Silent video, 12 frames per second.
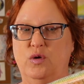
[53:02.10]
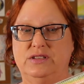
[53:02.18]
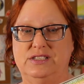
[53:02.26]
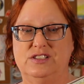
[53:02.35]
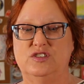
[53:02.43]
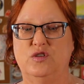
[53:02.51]

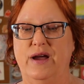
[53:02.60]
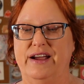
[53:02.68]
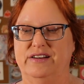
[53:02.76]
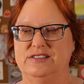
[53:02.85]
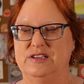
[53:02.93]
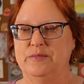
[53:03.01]
quilted
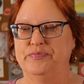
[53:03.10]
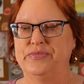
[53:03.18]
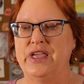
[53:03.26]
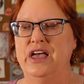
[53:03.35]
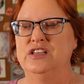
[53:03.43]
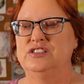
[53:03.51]
squares.
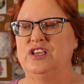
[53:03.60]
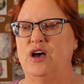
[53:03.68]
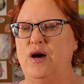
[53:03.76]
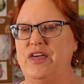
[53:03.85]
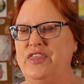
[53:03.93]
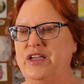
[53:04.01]

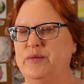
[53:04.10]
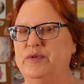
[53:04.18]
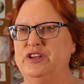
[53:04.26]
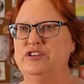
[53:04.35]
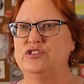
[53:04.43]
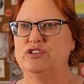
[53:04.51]
So I think I'm
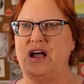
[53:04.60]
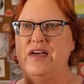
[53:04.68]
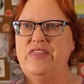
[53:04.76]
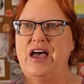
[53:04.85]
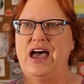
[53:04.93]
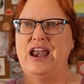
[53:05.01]
gonna try
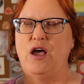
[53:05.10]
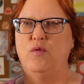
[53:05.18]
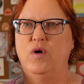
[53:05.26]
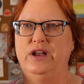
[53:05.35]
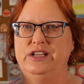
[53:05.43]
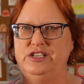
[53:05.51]
that. I
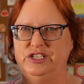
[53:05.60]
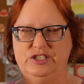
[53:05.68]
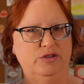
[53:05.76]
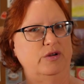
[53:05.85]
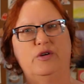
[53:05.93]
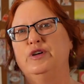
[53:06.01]
wanted to
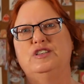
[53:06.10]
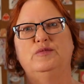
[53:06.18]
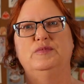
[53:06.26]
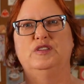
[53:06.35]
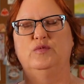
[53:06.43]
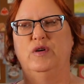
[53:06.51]
do a
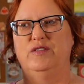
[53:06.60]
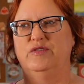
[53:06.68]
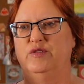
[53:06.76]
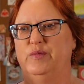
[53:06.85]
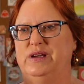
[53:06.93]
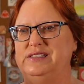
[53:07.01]
Christmas one
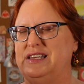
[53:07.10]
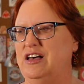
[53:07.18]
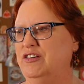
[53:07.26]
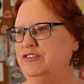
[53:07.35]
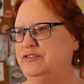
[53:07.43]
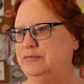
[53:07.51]
for
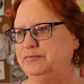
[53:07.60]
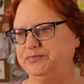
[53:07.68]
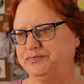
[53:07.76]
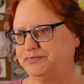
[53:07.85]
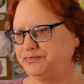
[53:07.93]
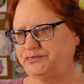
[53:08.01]
myself
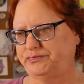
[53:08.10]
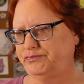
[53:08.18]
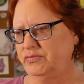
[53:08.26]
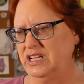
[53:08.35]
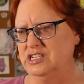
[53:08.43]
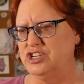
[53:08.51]

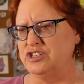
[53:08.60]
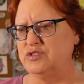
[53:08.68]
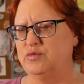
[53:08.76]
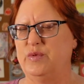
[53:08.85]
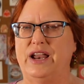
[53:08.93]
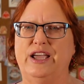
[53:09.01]

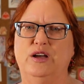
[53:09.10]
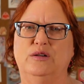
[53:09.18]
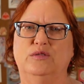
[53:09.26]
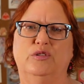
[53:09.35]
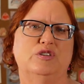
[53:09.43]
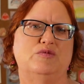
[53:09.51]
just when I
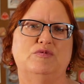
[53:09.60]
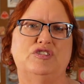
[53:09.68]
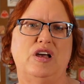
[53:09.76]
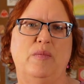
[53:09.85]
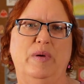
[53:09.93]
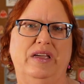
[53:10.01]
go Christmas
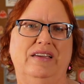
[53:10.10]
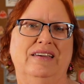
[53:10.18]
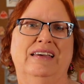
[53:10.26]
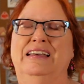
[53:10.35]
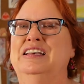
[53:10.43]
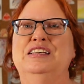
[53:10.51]
shopping
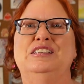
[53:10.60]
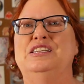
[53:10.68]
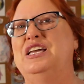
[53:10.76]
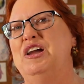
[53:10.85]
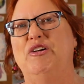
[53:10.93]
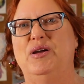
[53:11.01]

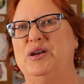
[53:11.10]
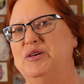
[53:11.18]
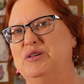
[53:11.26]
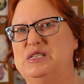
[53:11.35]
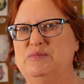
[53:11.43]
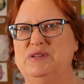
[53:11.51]
to carry on a
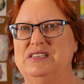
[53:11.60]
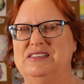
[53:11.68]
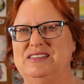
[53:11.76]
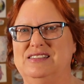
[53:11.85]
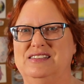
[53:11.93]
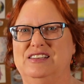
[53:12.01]

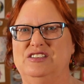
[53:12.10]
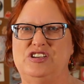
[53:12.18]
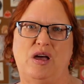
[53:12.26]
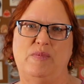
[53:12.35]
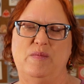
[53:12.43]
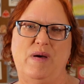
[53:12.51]
Christmas
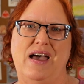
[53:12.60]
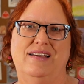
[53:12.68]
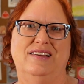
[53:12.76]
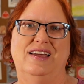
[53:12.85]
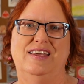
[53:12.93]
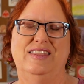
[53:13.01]
shopping
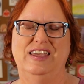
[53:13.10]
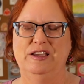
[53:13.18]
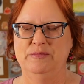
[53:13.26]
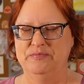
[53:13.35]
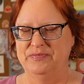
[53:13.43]
bag kind of thing.